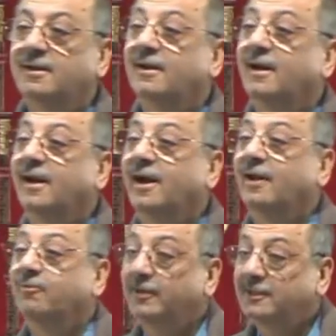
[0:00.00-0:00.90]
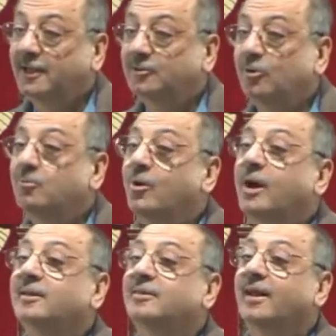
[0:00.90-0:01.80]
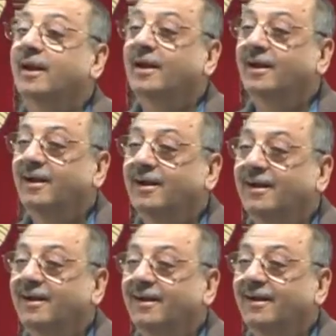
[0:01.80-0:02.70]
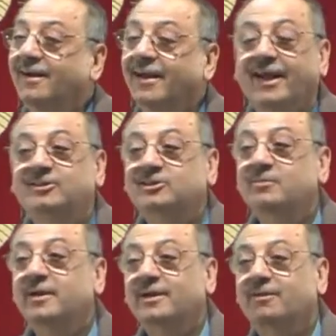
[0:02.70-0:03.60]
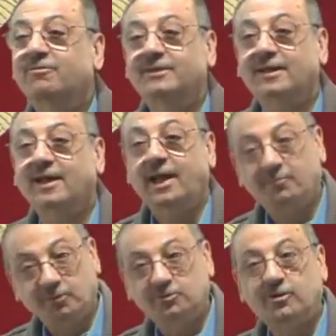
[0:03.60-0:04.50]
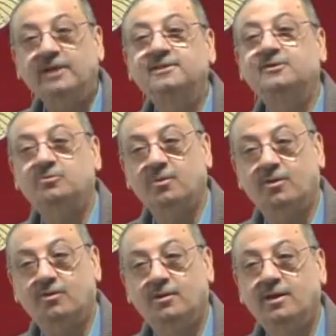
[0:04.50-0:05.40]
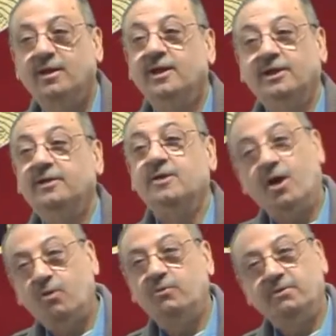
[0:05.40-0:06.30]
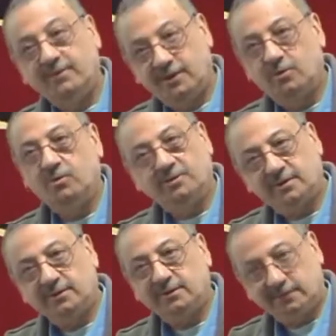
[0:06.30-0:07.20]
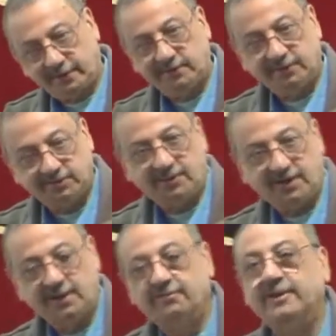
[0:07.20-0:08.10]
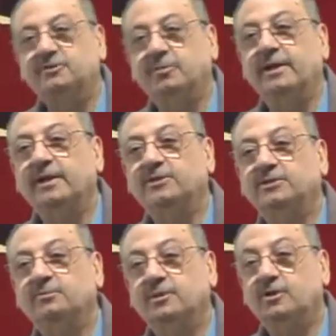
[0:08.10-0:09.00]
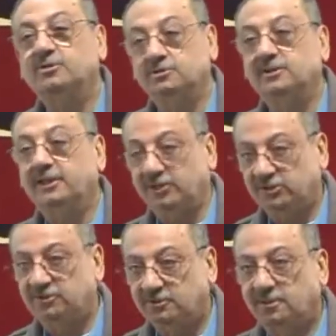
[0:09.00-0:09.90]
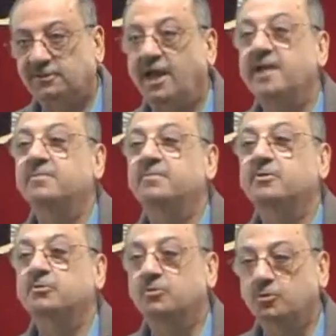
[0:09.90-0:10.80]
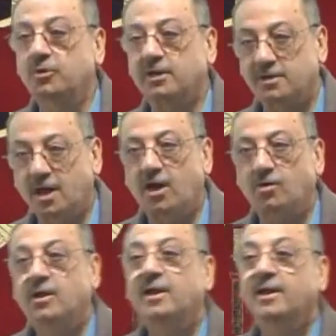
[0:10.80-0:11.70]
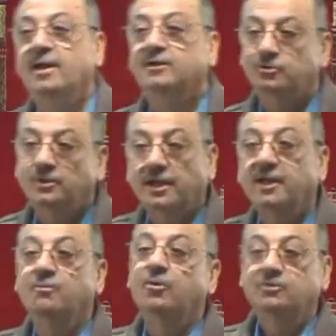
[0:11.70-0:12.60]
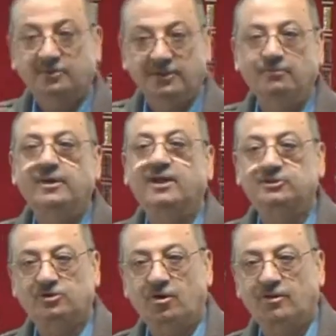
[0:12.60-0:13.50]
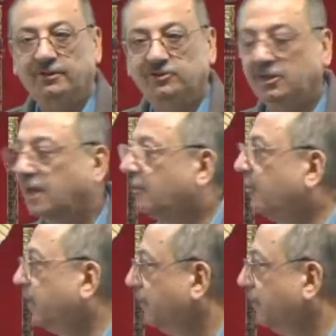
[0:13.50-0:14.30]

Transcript: Al-fatahatul muqaddara. Estimated fatah. I'm going to write it tomorrow. Now we will go in this kind of explanation because it is the time to do it now so that in book 3 we are strong, inshallah. Okay.